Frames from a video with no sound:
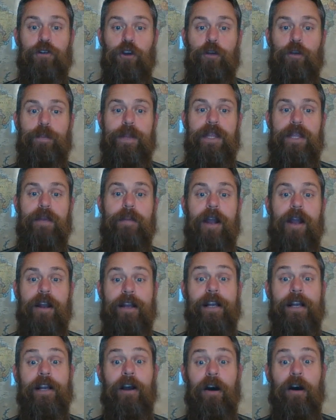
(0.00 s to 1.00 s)
group in the
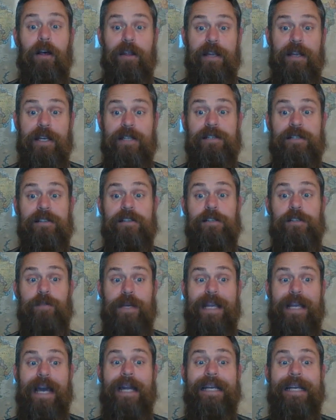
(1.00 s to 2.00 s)
American colonies to
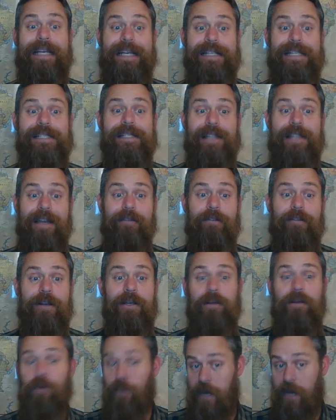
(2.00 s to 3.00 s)
speak out against
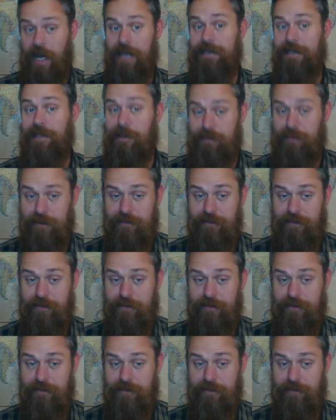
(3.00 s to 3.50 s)
slavery, who were not slaves